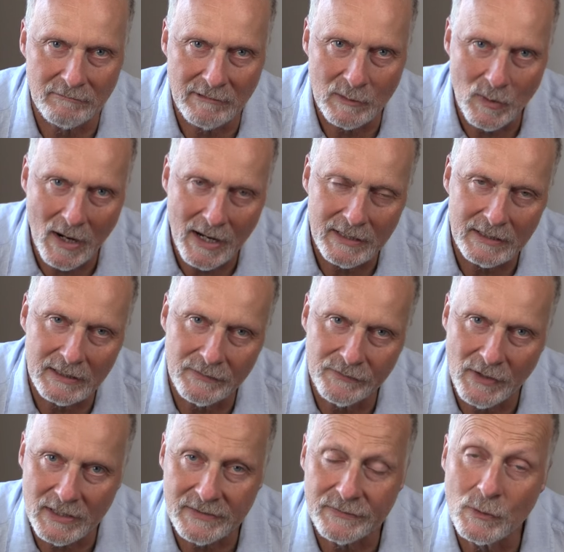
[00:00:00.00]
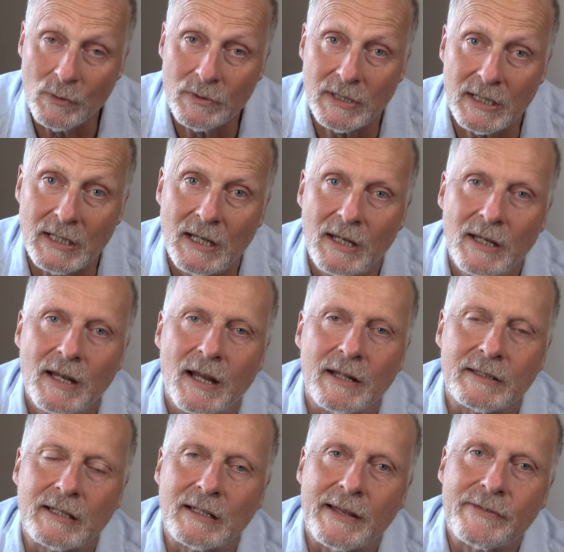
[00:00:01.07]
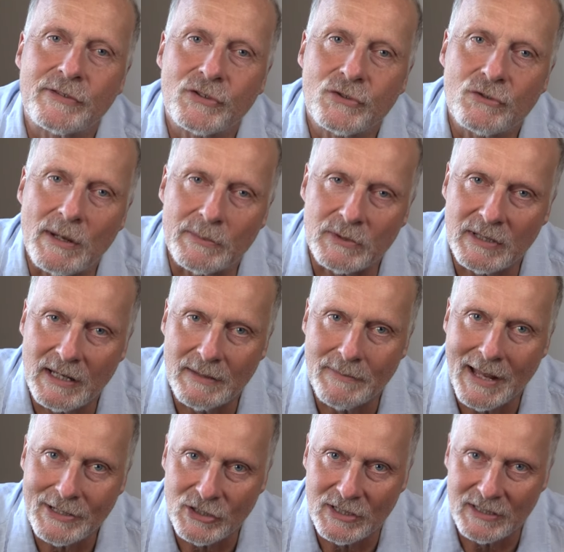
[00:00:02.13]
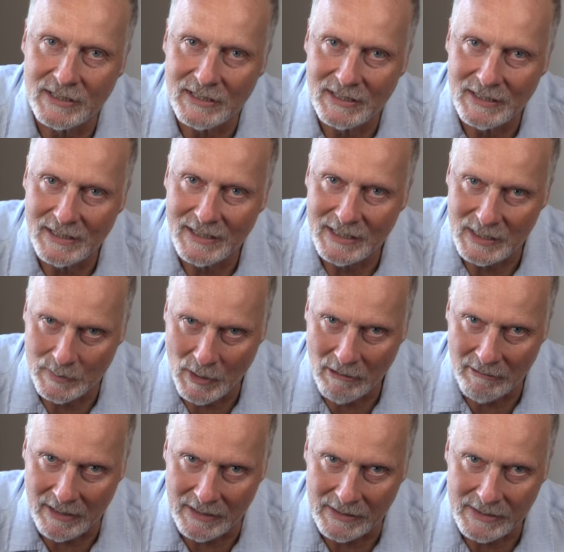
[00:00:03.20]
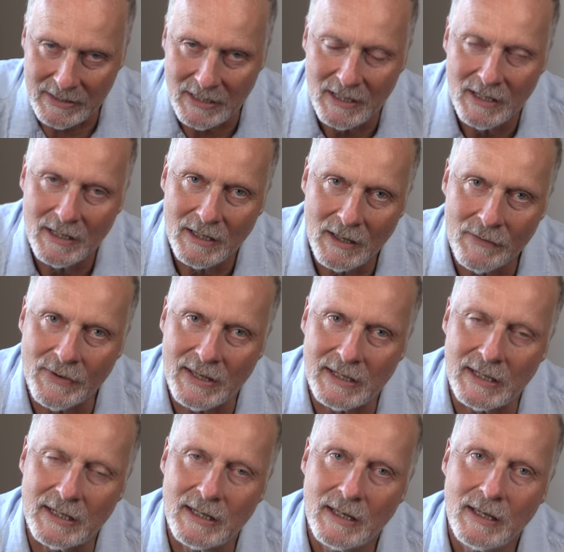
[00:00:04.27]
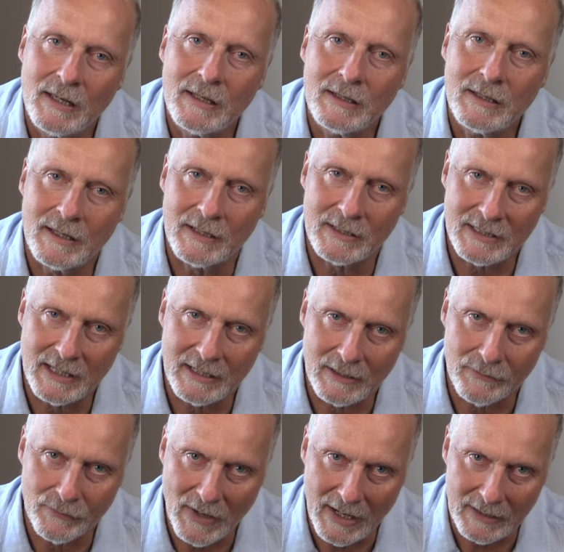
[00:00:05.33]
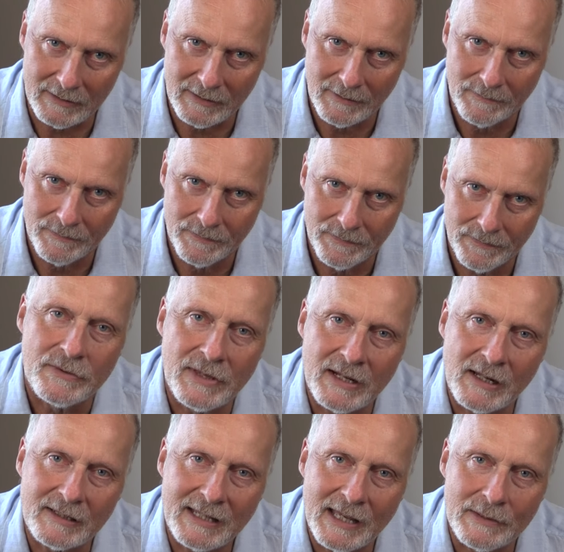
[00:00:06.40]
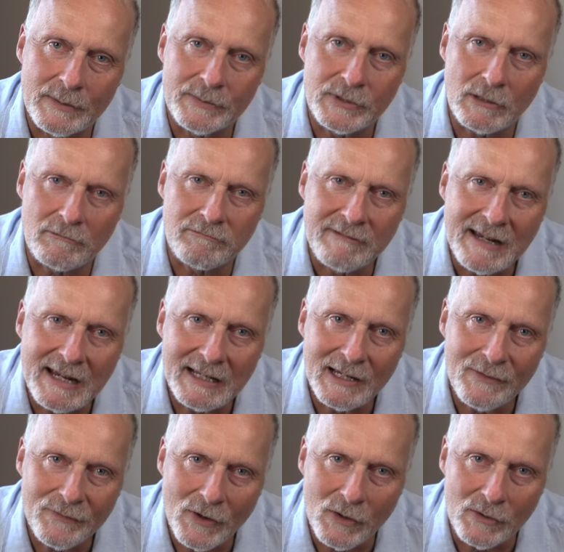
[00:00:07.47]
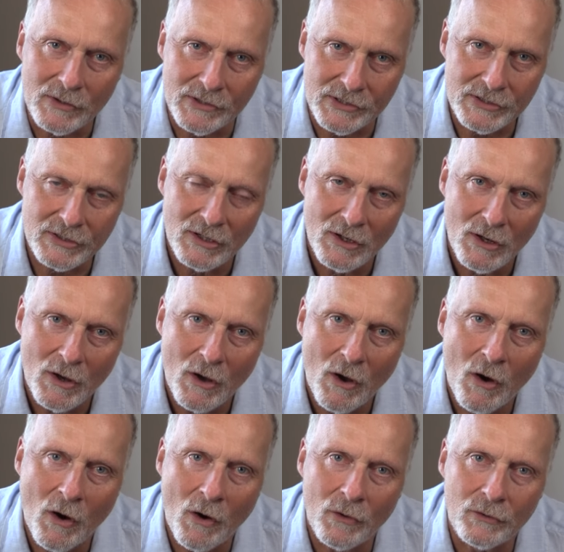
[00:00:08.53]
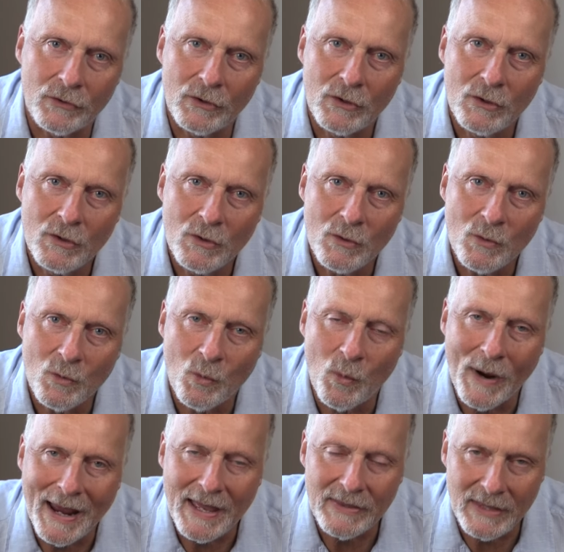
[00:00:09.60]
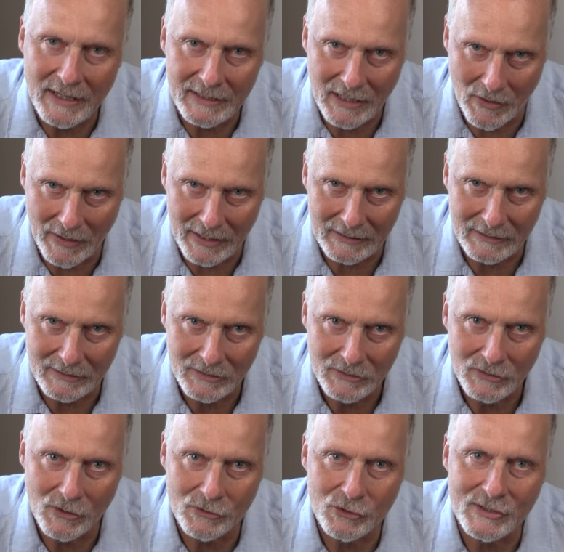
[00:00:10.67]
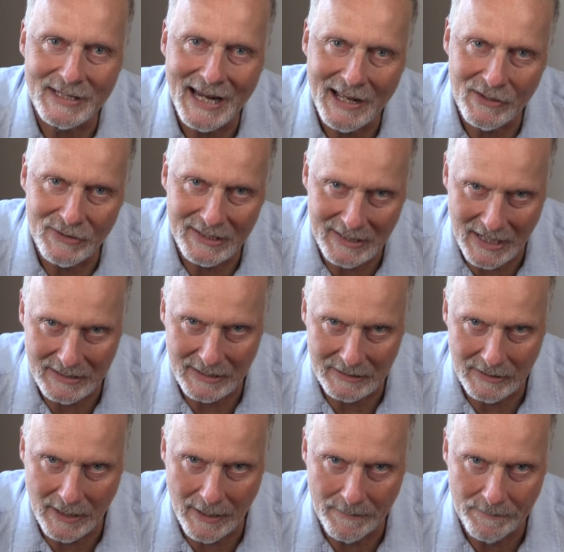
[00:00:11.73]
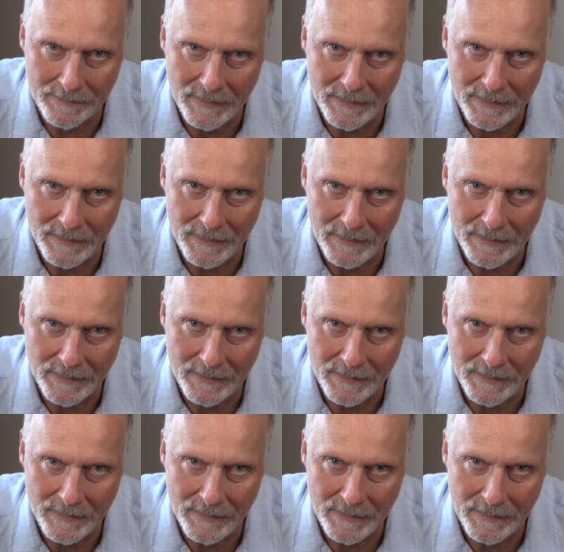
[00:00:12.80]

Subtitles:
and rewinding and fast forwarding until I've stripped the imagined experience of any kinesthetic effect. Then I'll get them to really focus on where they're going, not just how they're getting there.